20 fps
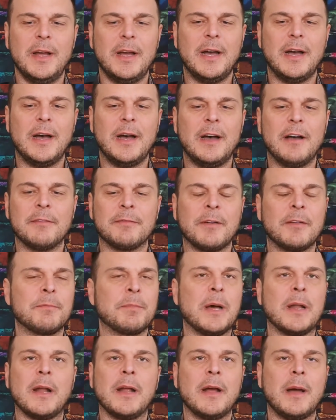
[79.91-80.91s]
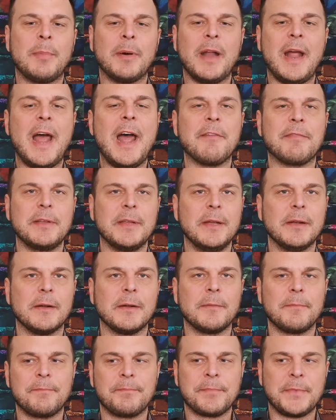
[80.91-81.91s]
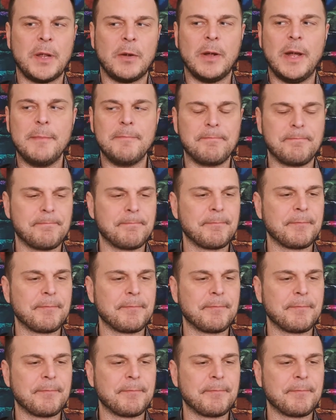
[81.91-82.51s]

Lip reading: about a half a year, all right?